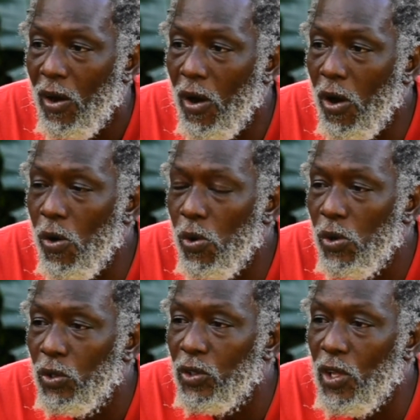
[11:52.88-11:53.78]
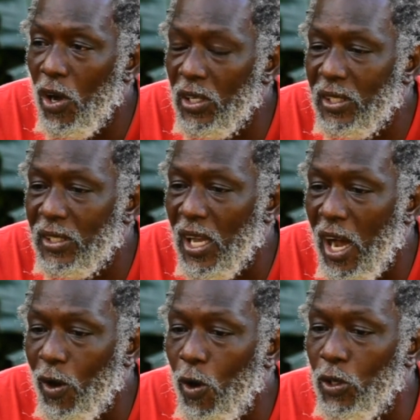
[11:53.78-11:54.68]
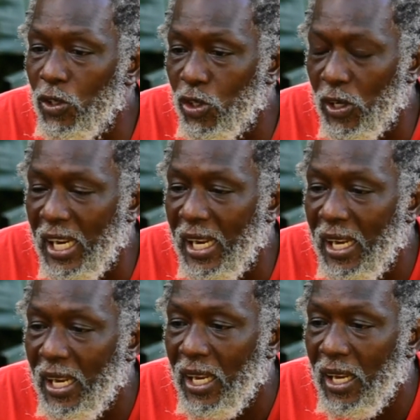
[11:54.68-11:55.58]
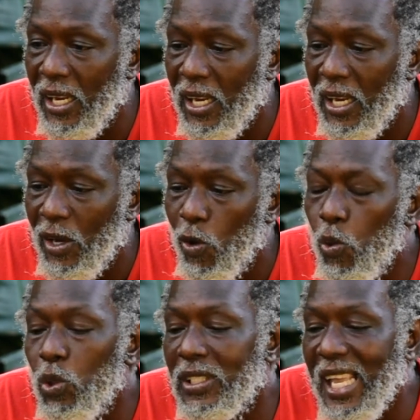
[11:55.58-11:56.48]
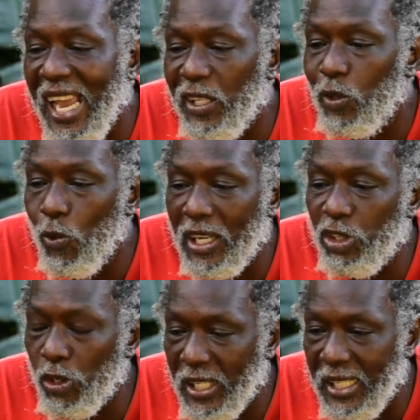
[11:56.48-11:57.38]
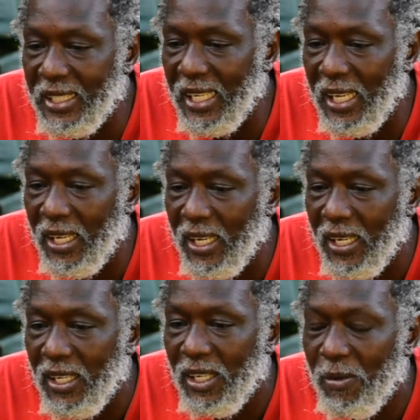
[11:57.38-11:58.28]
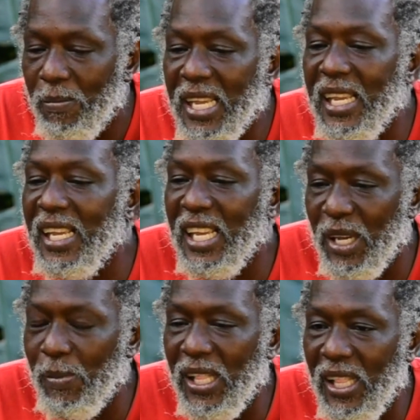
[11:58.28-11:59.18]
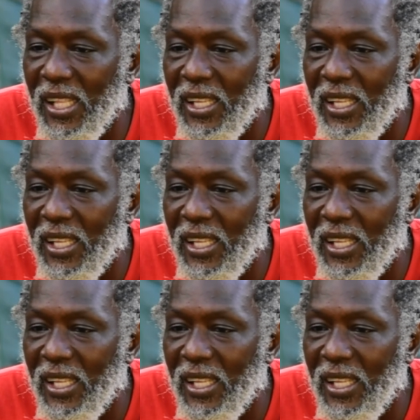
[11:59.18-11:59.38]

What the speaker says: How does a country who signed to a treaty be able